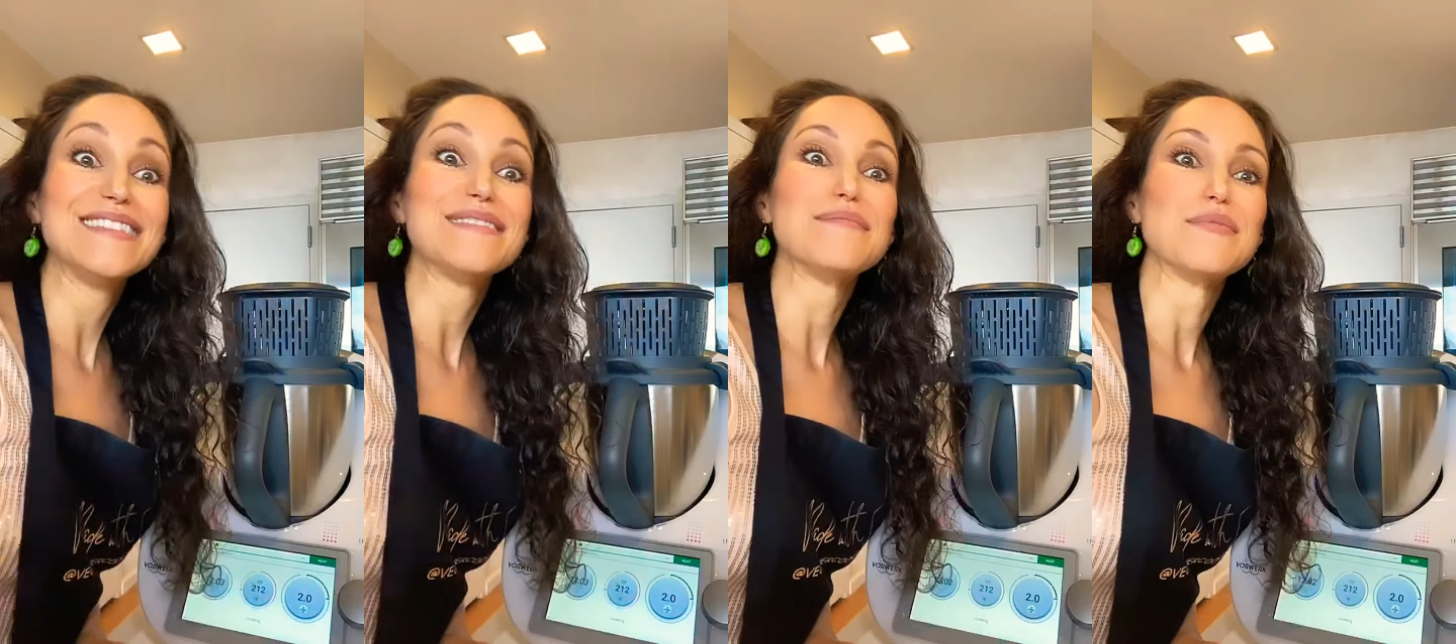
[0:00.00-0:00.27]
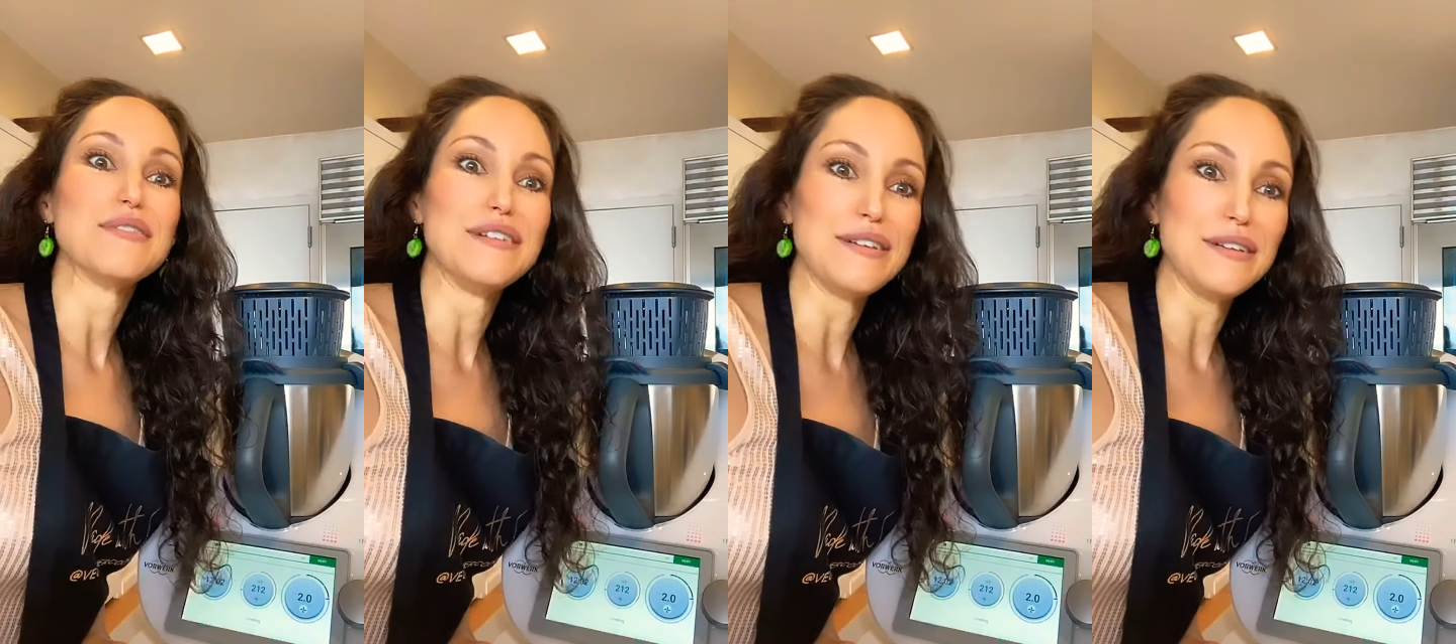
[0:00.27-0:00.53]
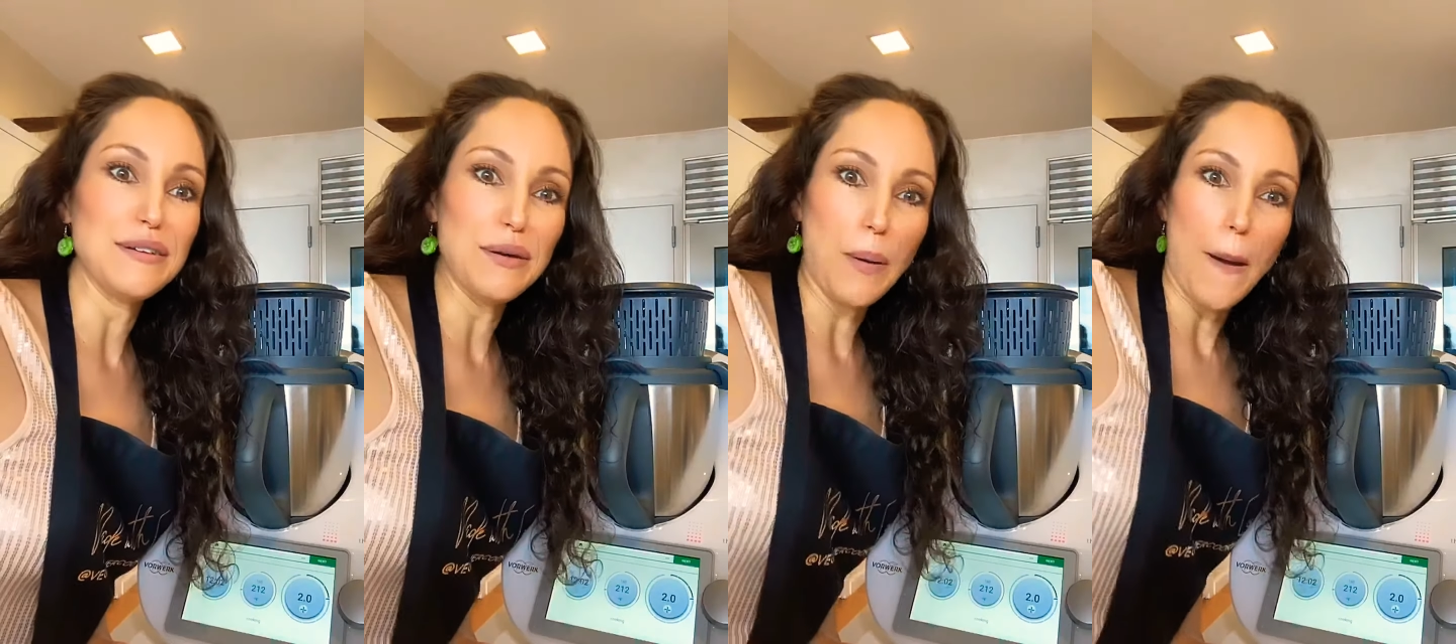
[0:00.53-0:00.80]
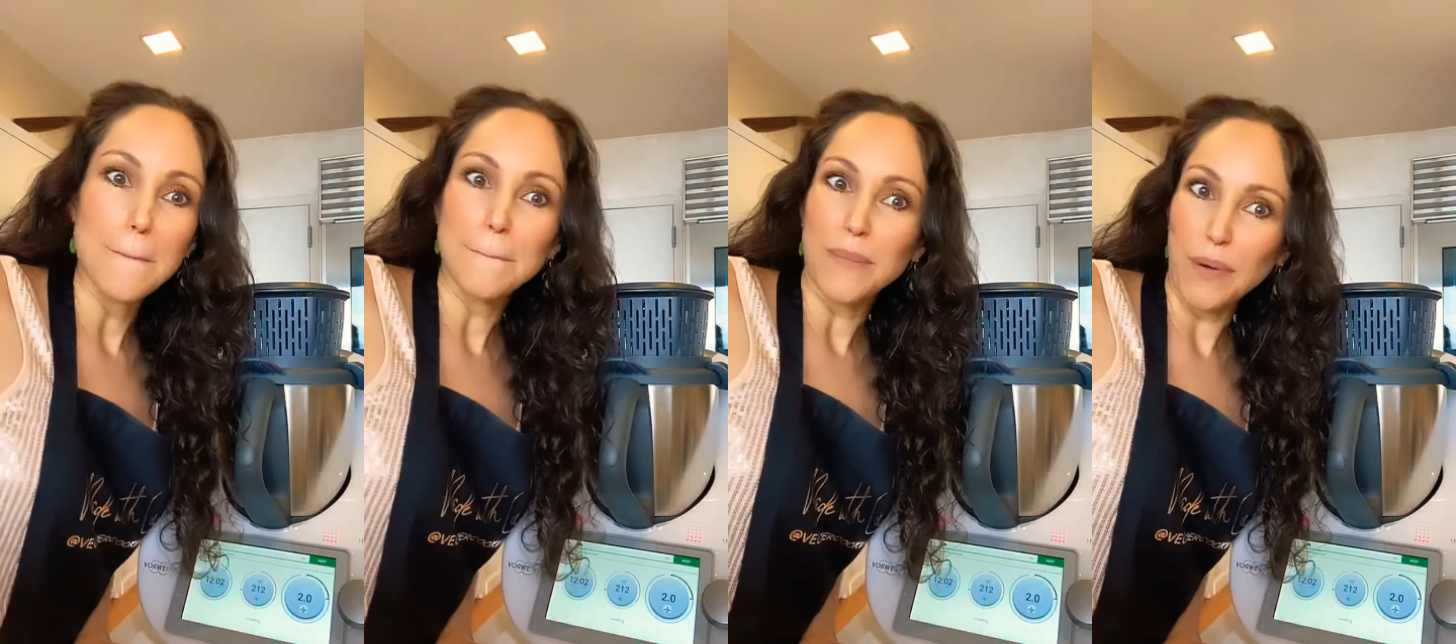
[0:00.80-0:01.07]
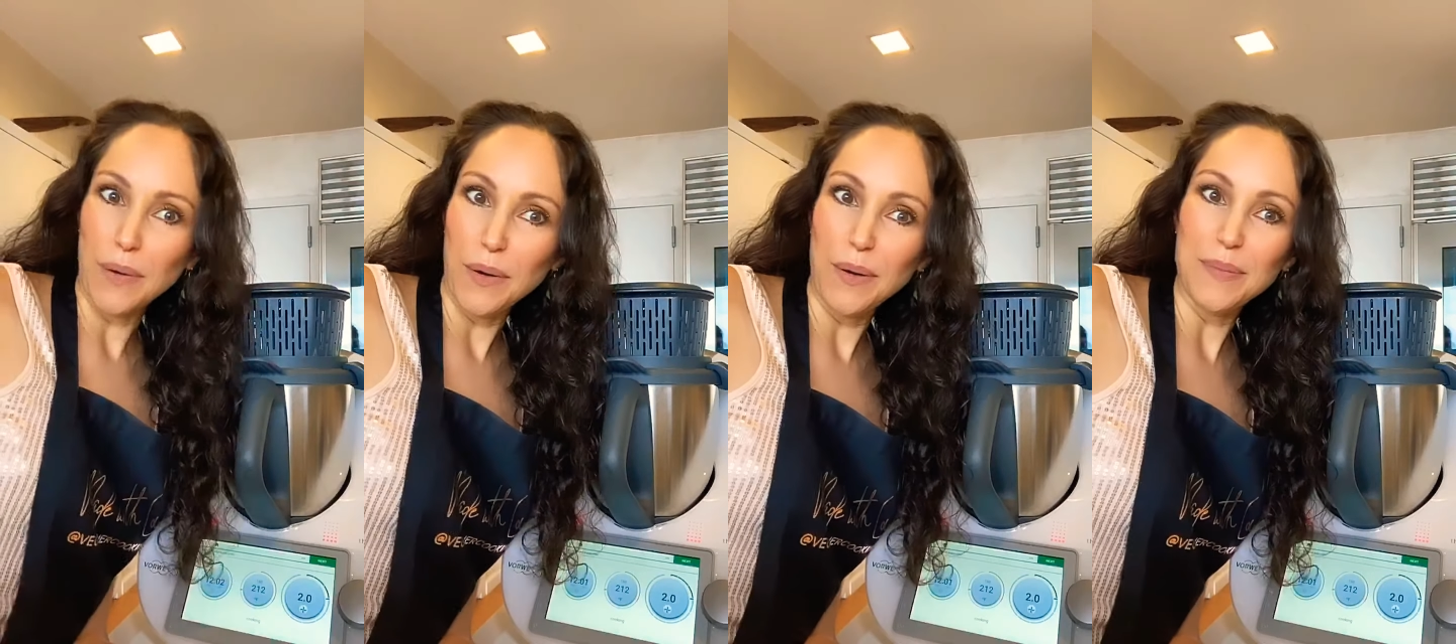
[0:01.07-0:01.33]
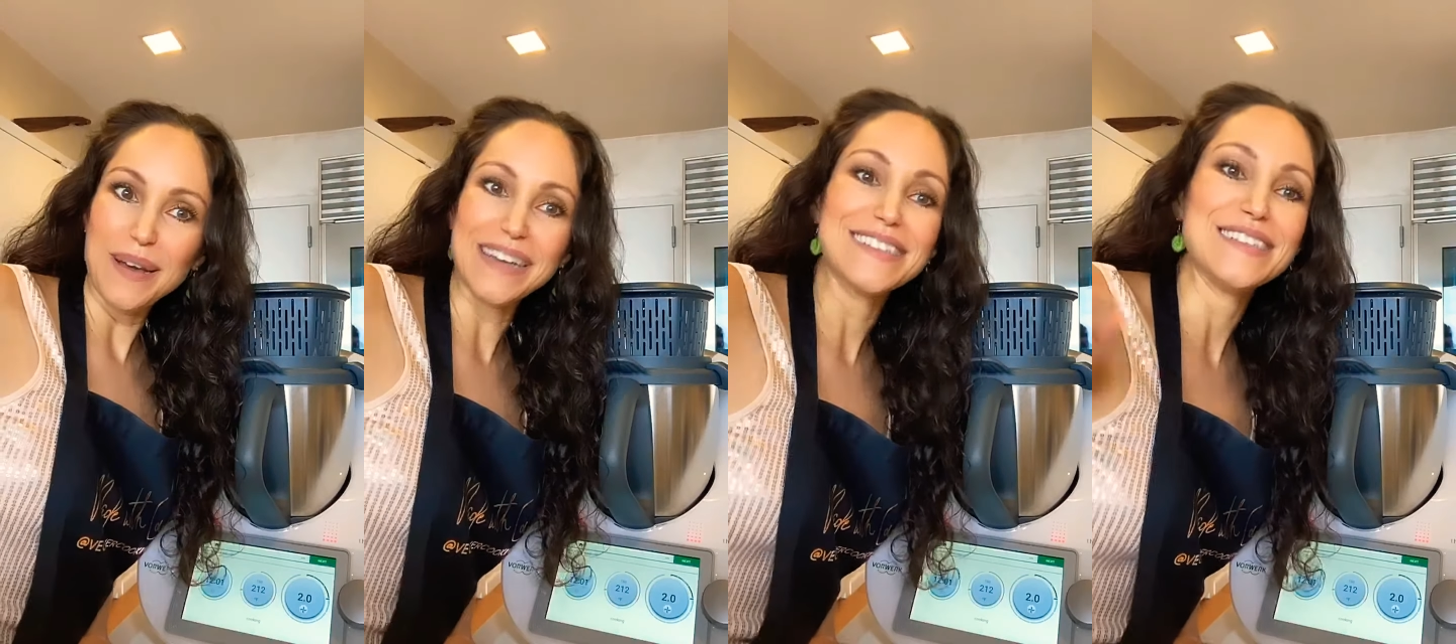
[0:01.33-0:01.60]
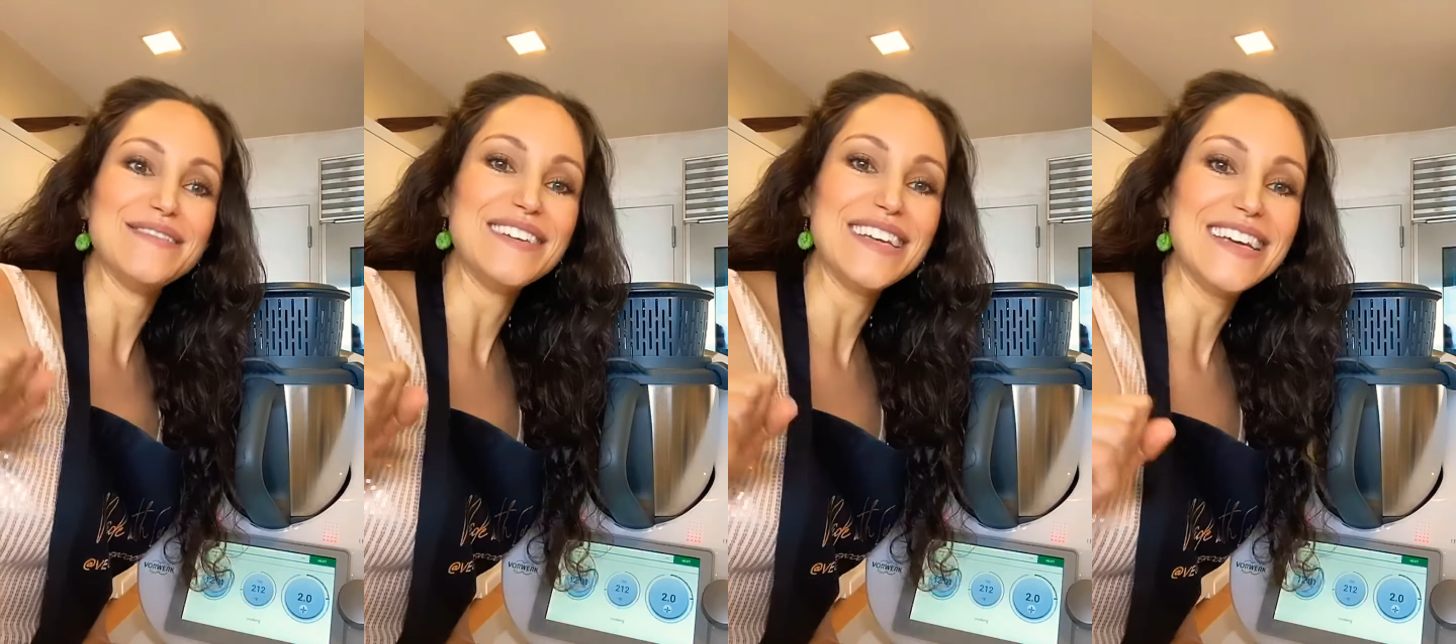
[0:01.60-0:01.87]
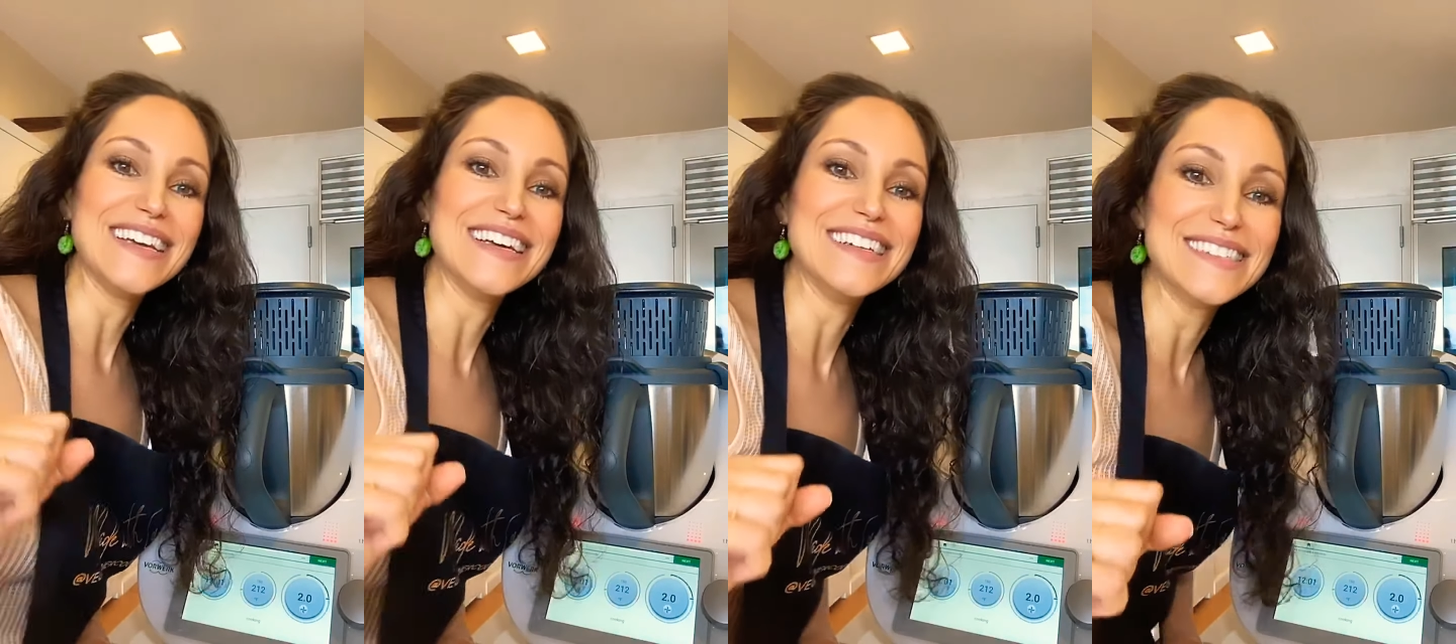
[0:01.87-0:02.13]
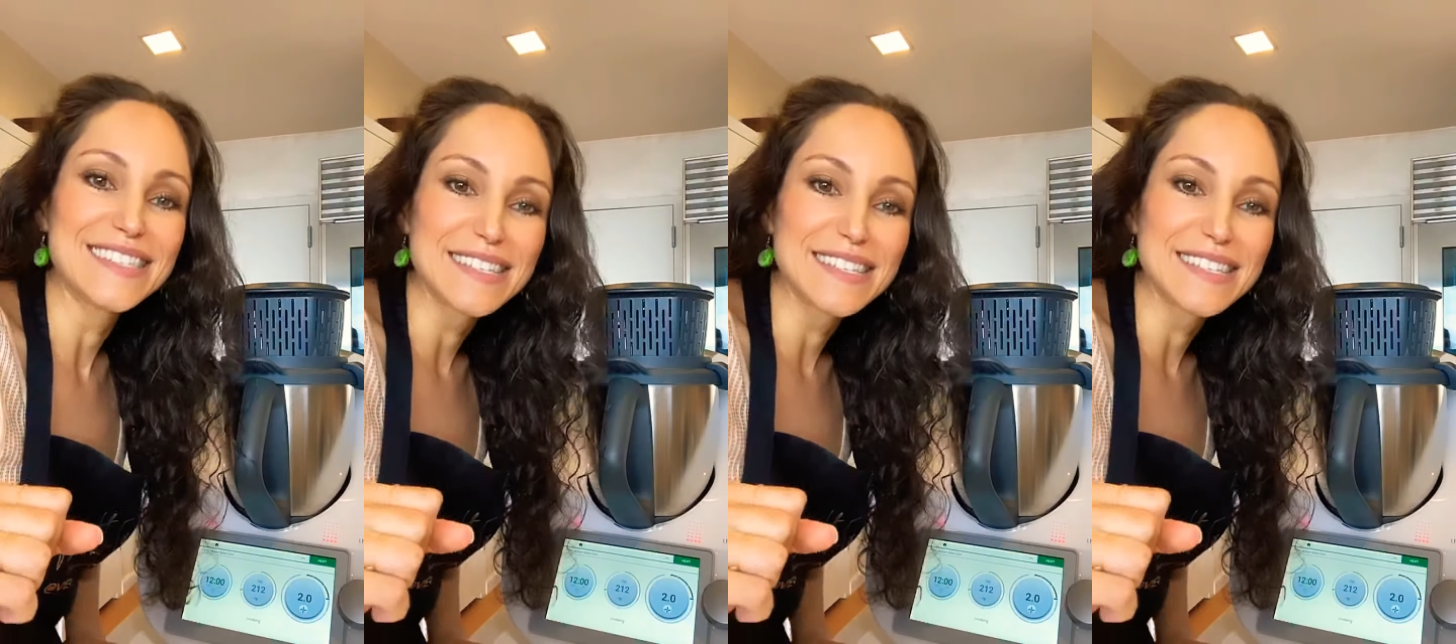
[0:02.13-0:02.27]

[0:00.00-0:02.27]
the more you poop as a vegan.